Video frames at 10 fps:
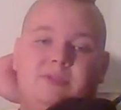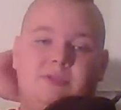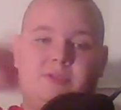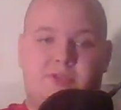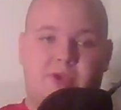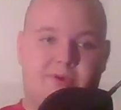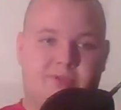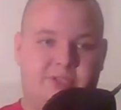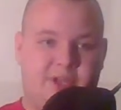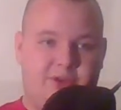So
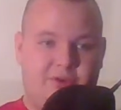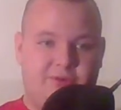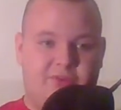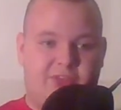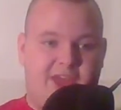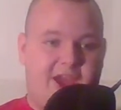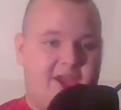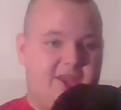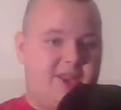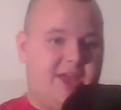stay tuned for
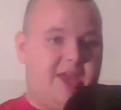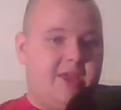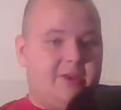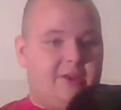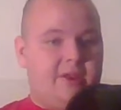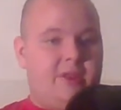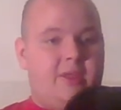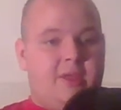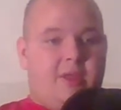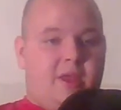that, and then
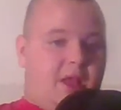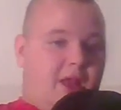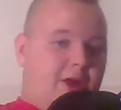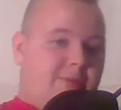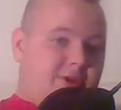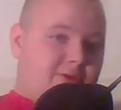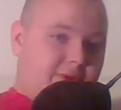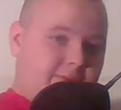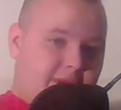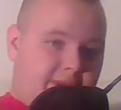I'll be
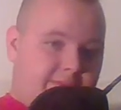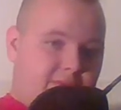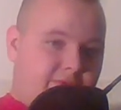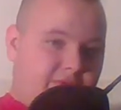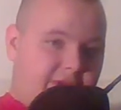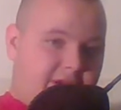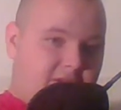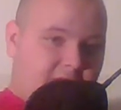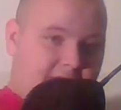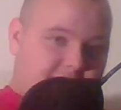doing my Blu-ray
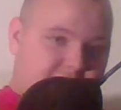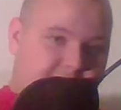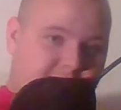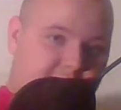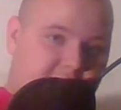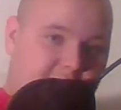collection.